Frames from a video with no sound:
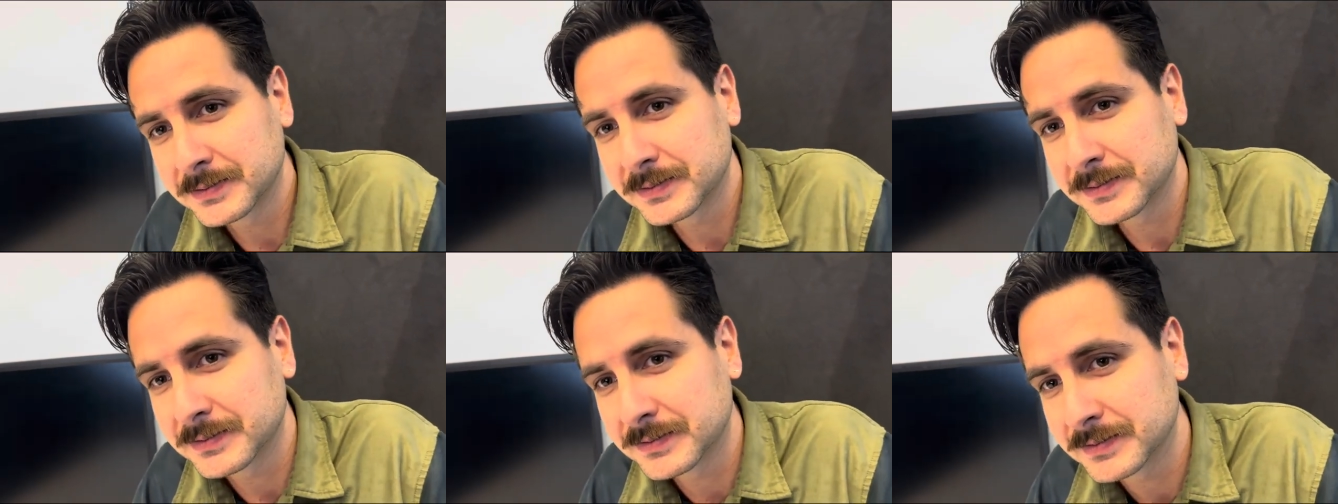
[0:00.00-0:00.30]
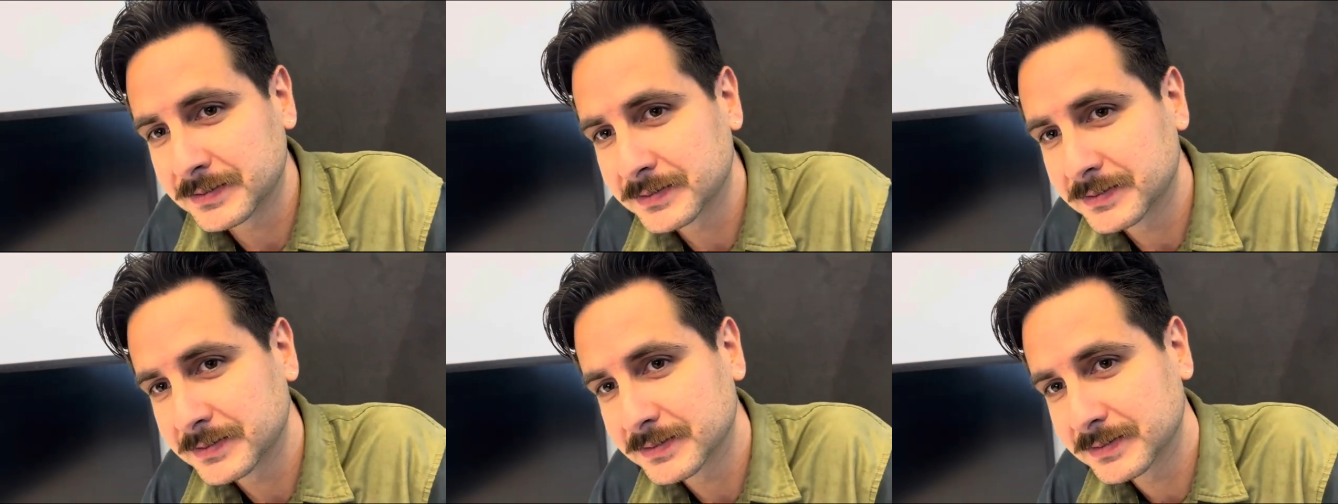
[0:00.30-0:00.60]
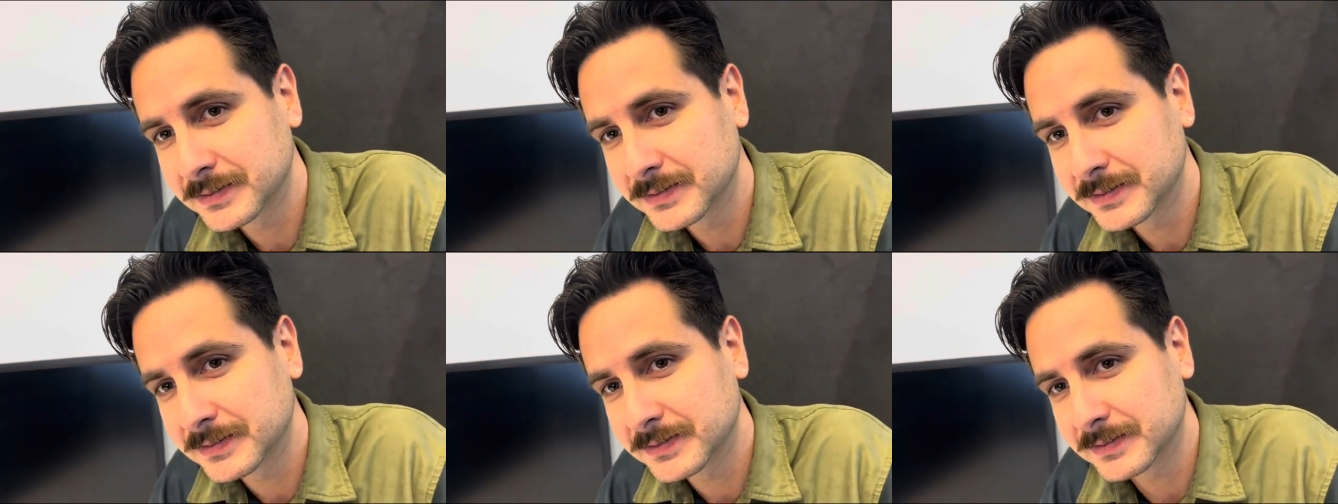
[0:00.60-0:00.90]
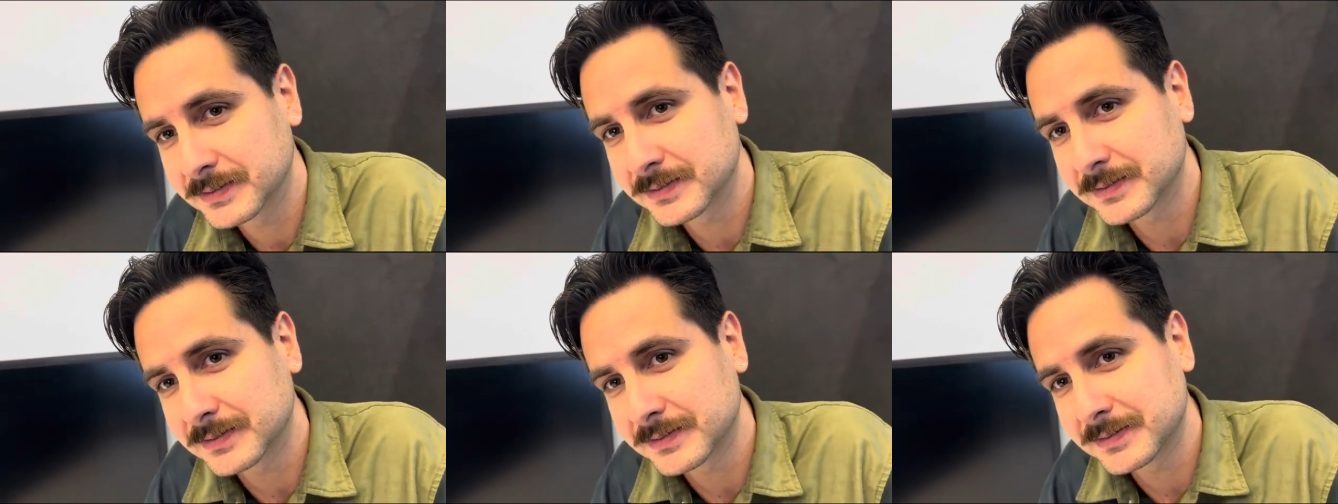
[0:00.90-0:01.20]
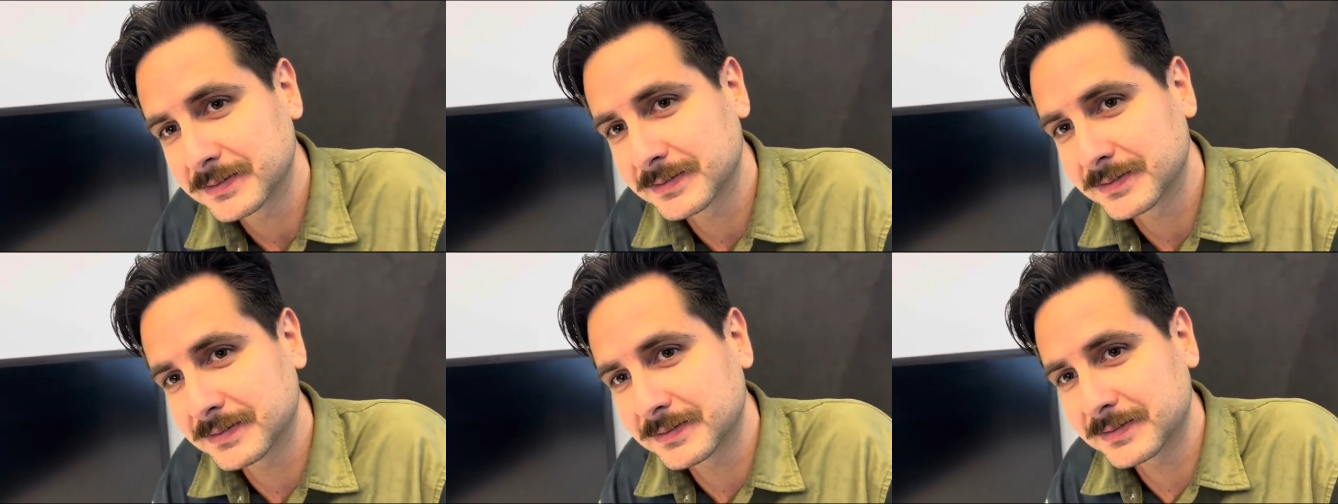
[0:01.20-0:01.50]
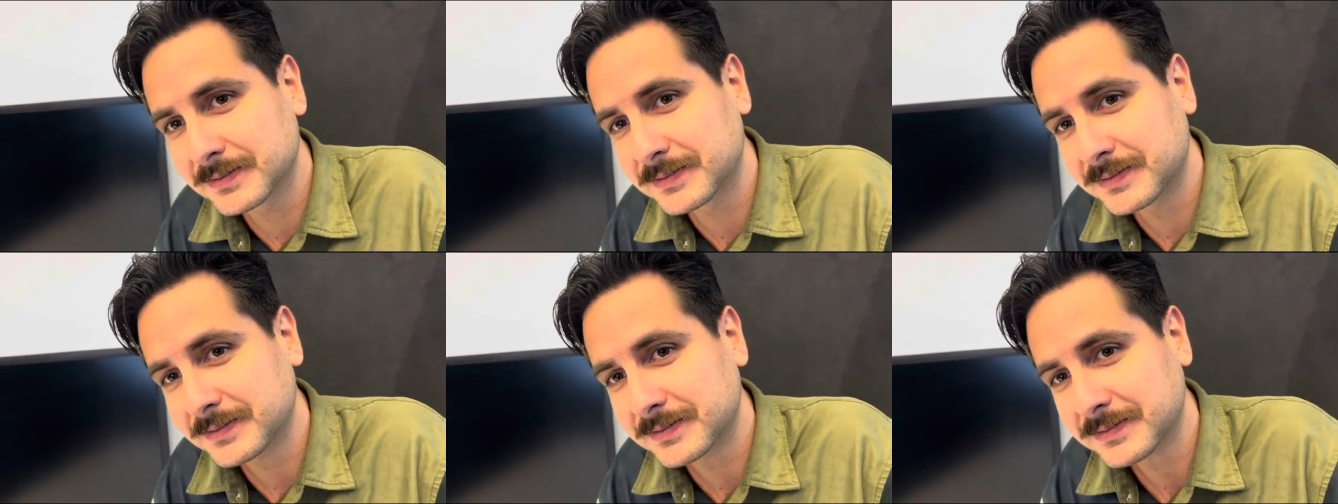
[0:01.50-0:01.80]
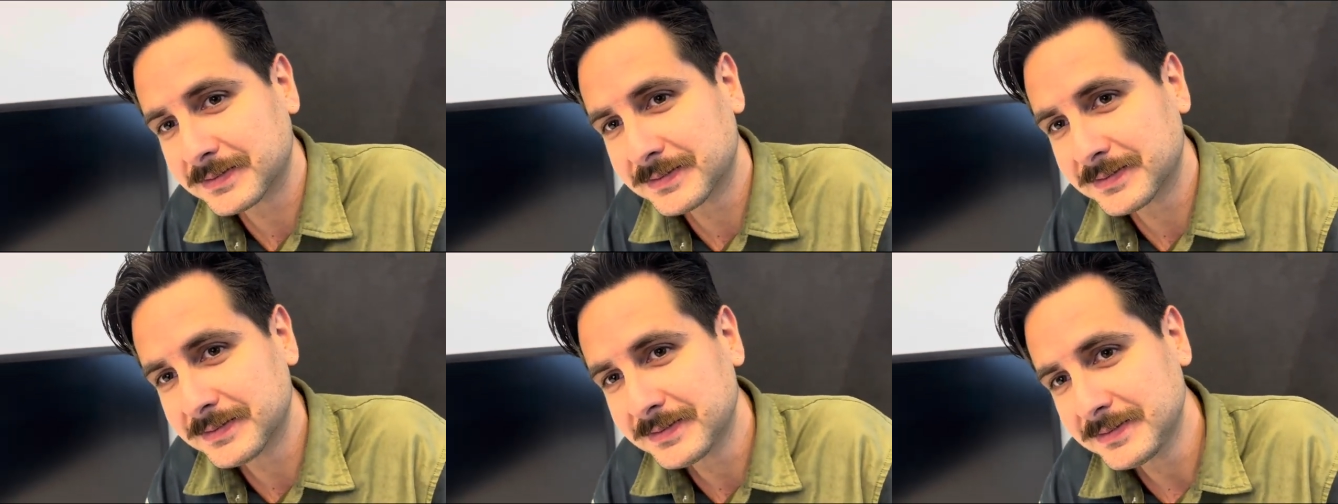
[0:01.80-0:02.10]
I mean, I'm old enough to have grown up
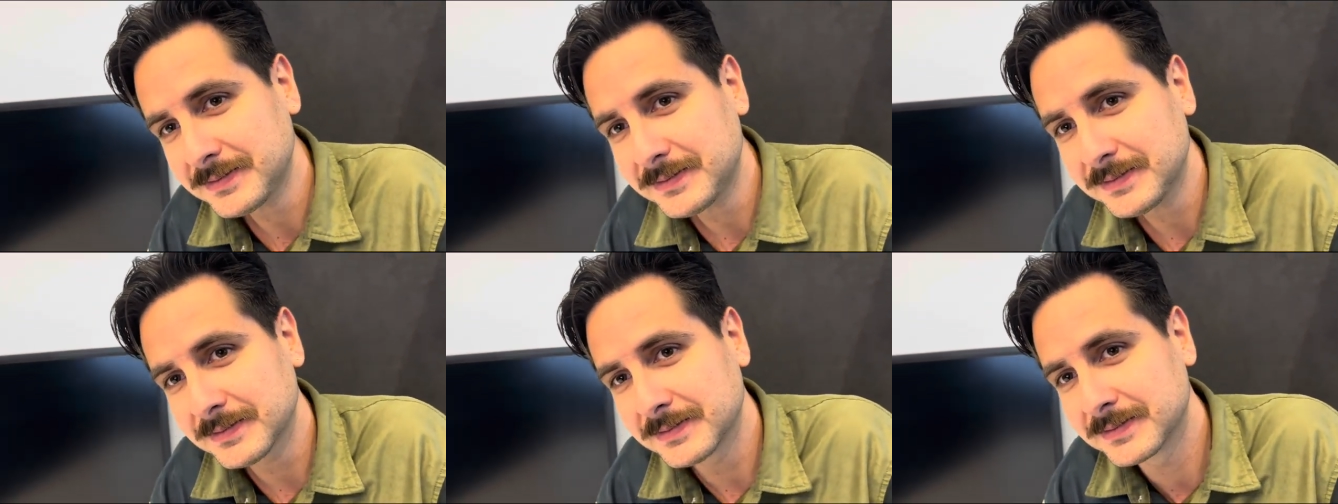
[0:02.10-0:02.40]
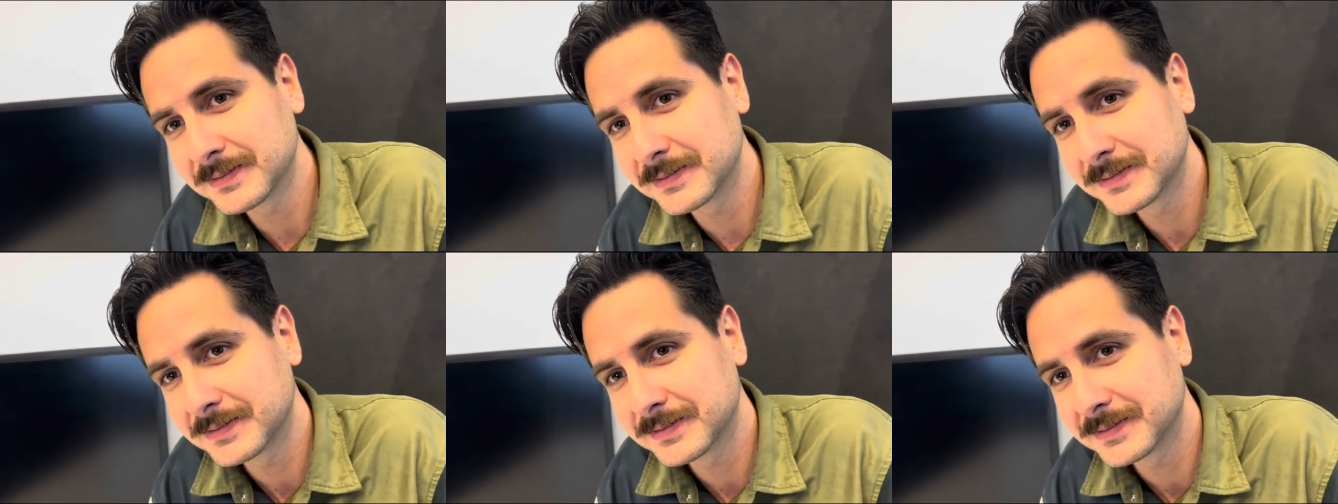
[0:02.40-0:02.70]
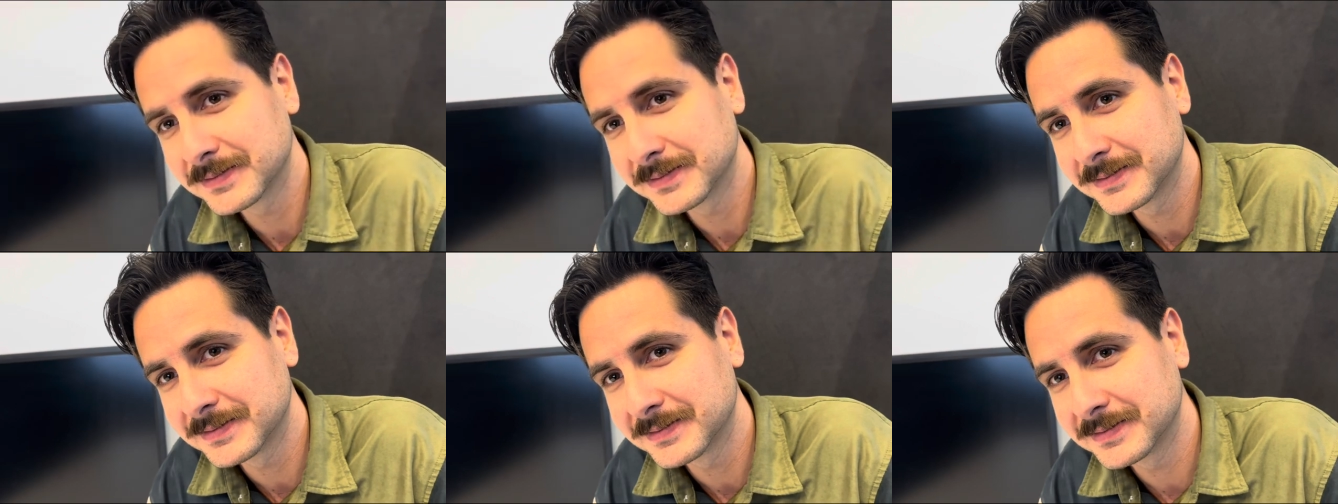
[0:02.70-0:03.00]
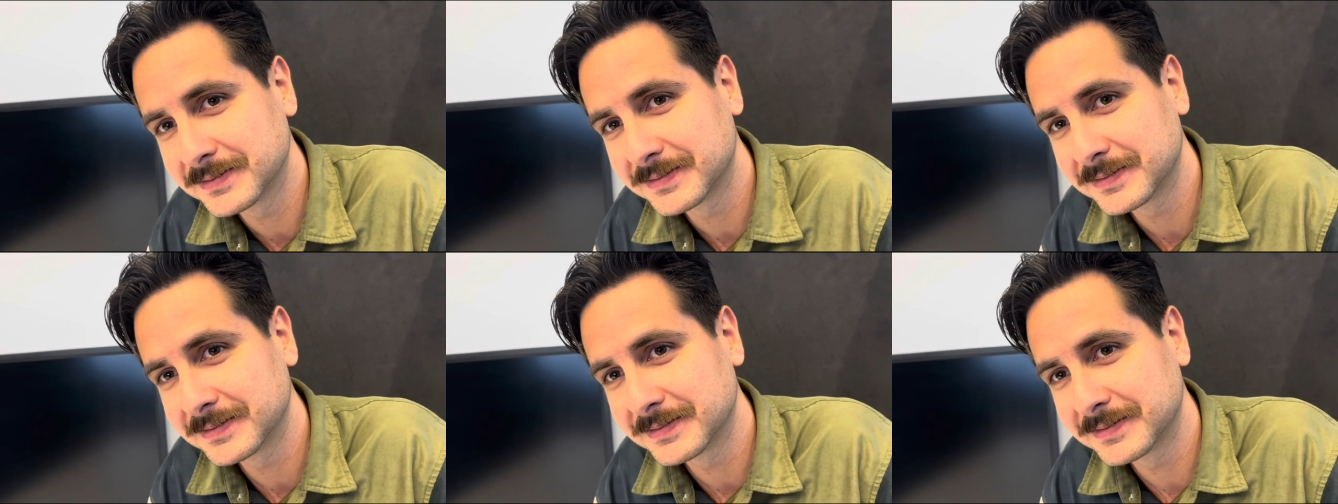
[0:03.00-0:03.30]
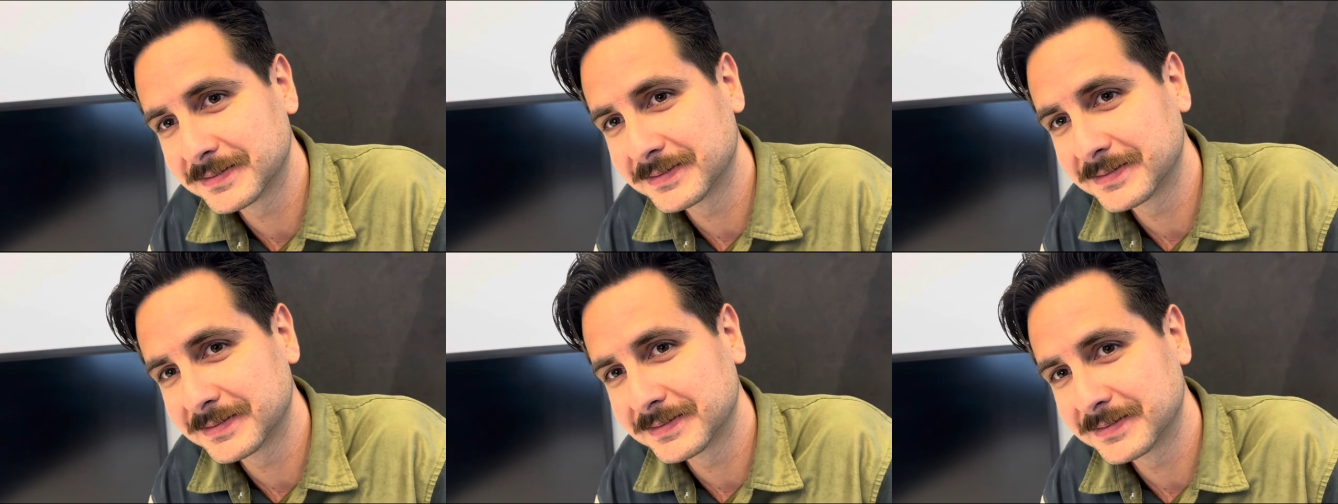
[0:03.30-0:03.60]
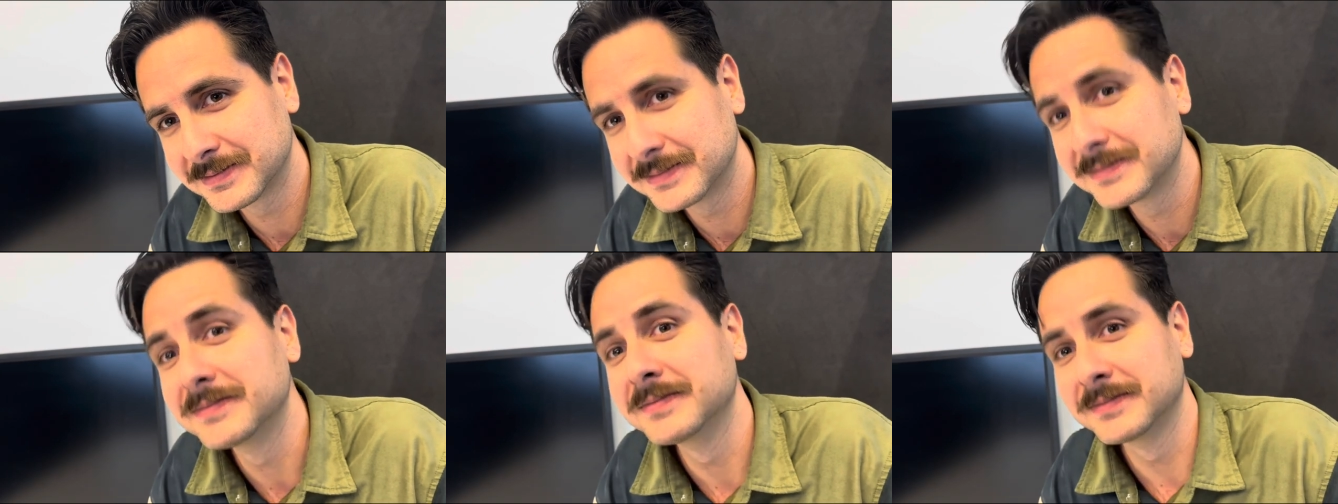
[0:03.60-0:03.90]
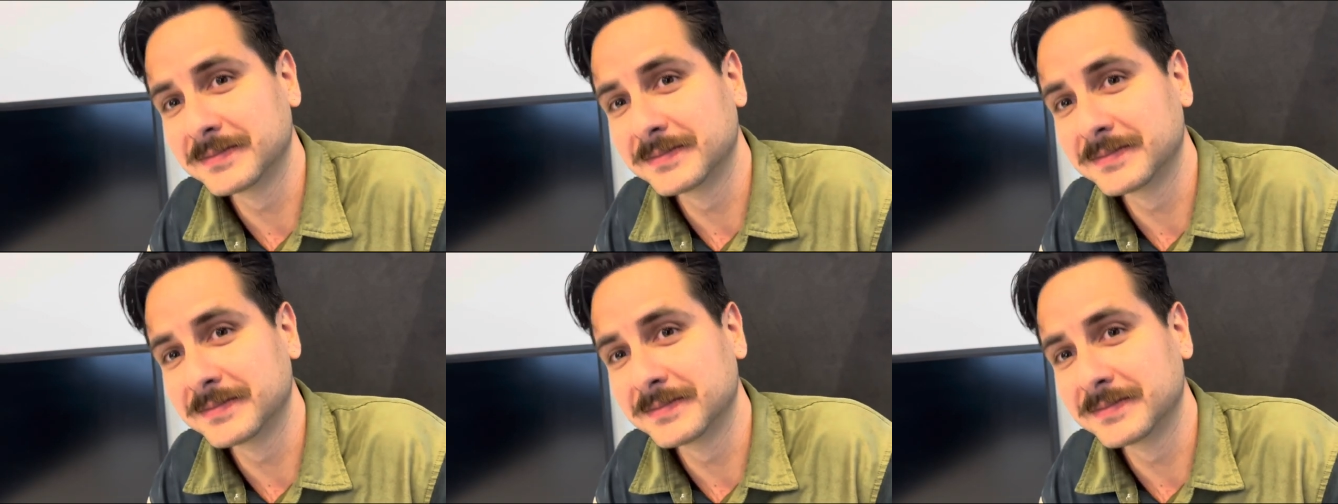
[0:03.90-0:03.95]
watching the 1970 mm.